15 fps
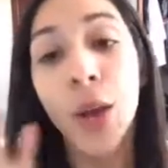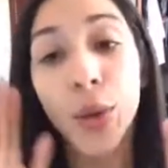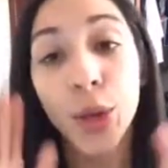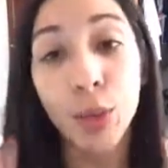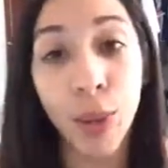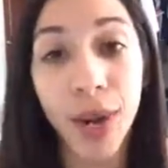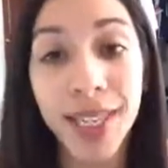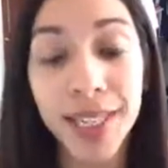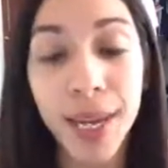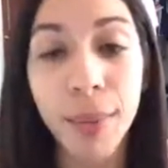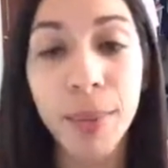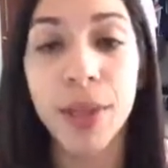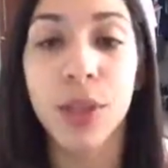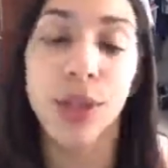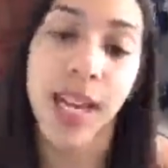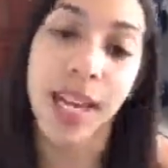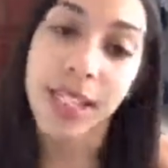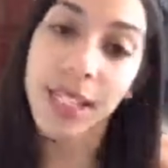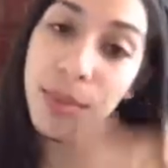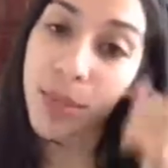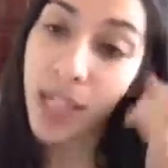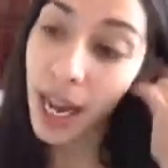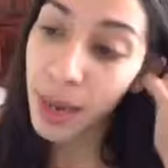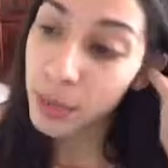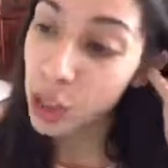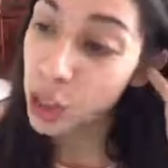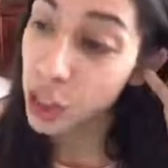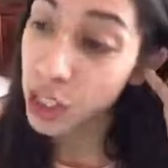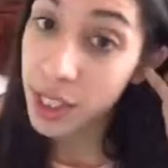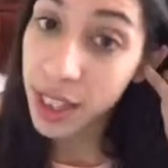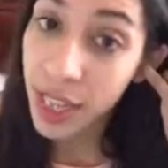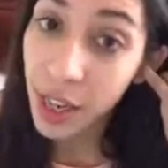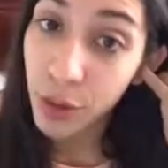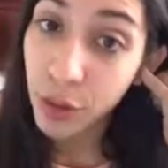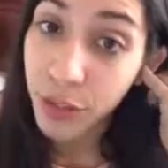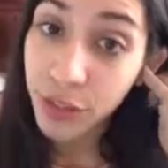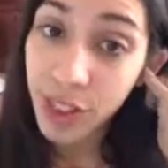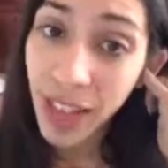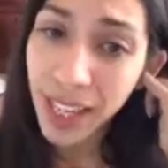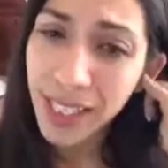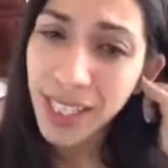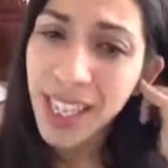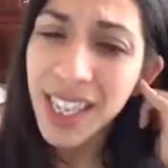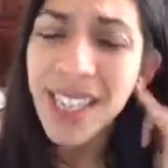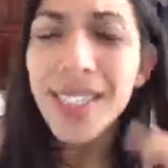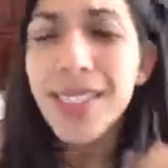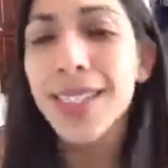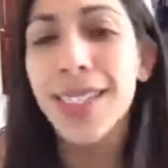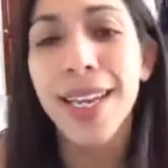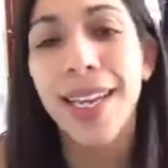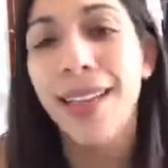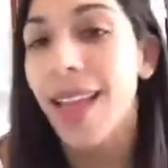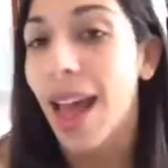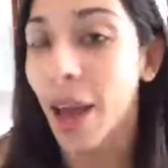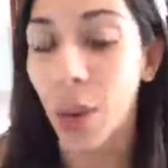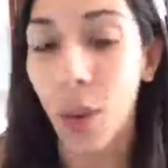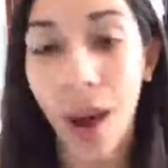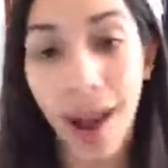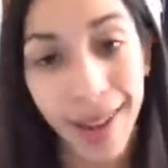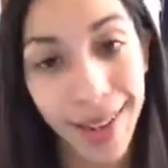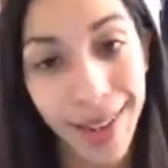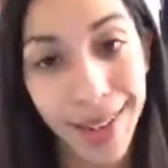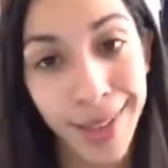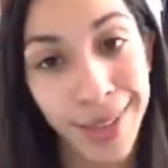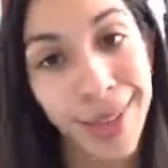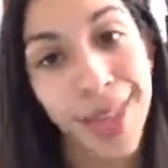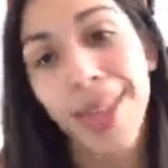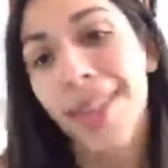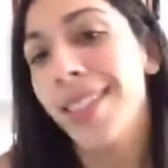you brain dump, you take some time to just sit and reflect, sit in that quietness,